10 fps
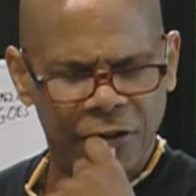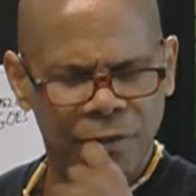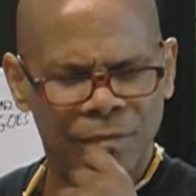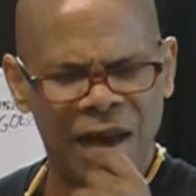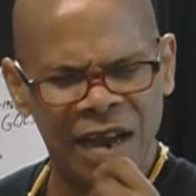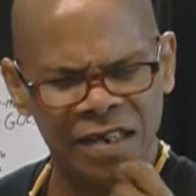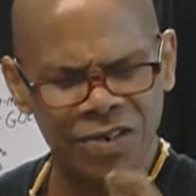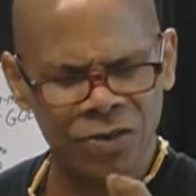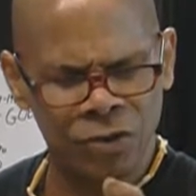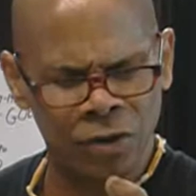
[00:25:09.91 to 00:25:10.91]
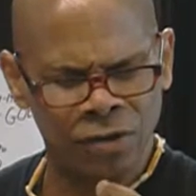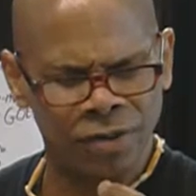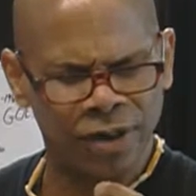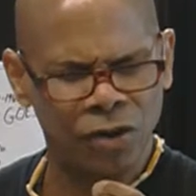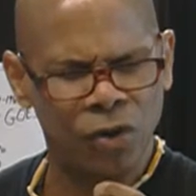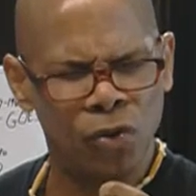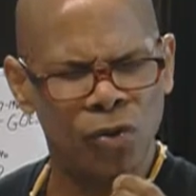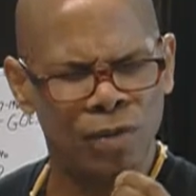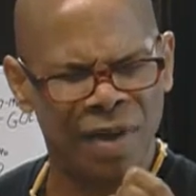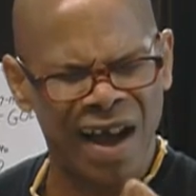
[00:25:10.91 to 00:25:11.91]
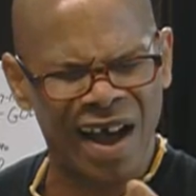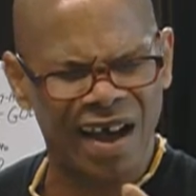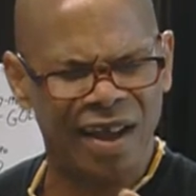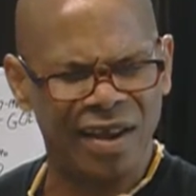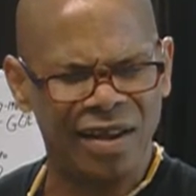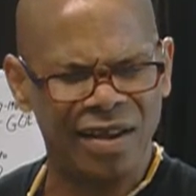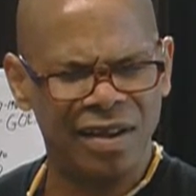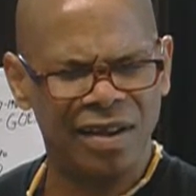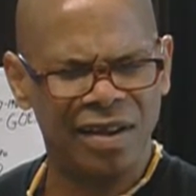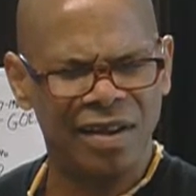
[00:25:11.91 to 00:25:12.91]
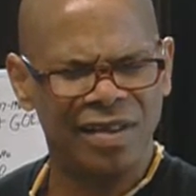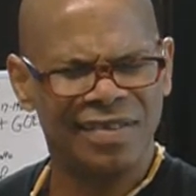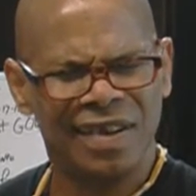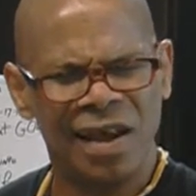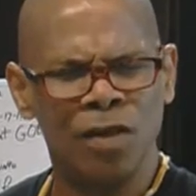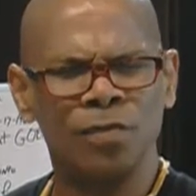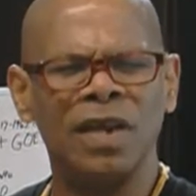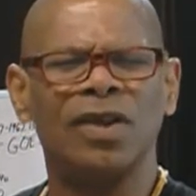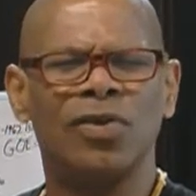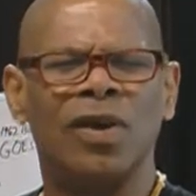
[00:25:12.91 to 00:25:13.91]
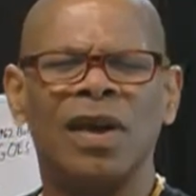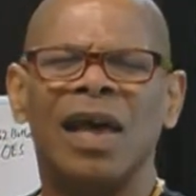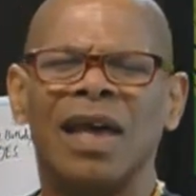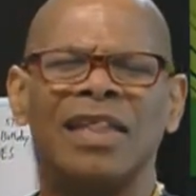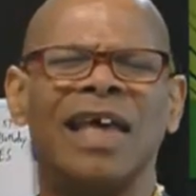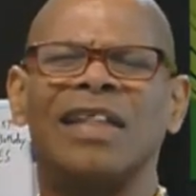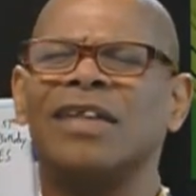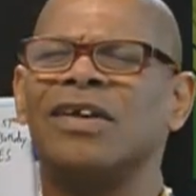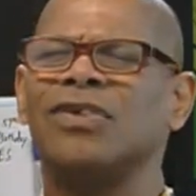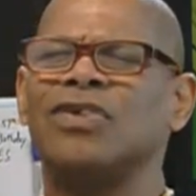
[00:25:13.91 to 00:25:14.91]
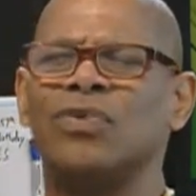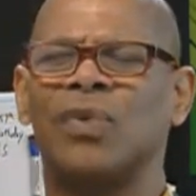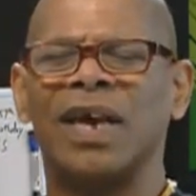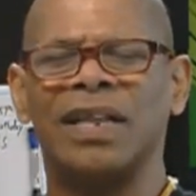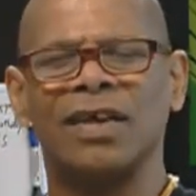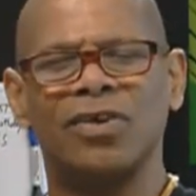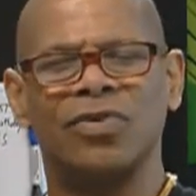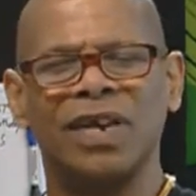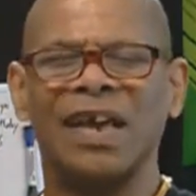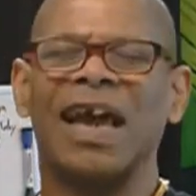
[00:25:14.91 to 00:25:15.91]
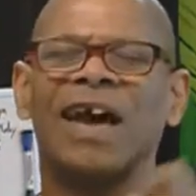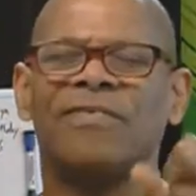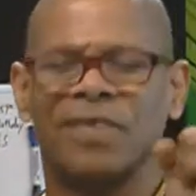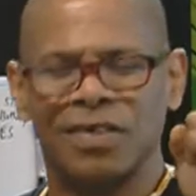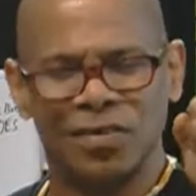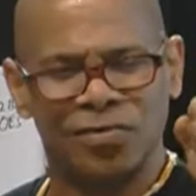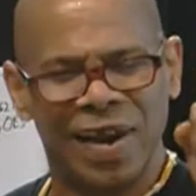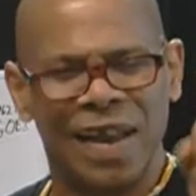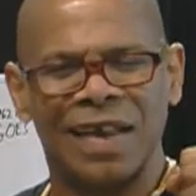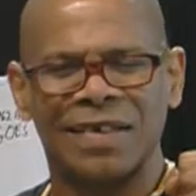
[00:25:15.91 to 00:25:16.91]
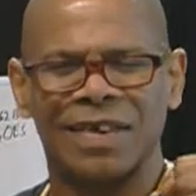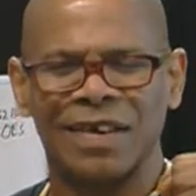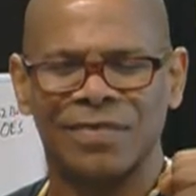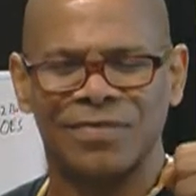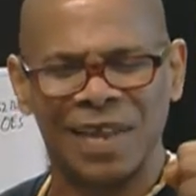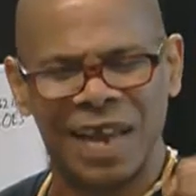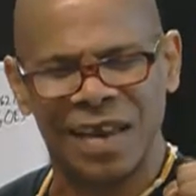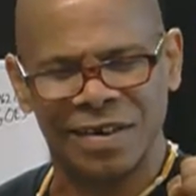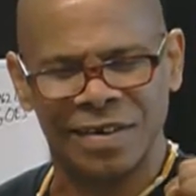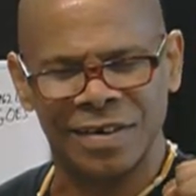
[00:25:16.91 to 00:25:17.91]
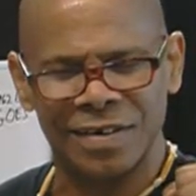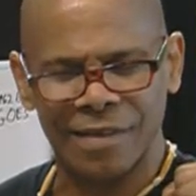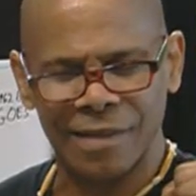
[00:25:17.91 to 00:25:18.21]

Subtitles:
my story, who am I? Tell me who, that little square little, after the raising of Nana,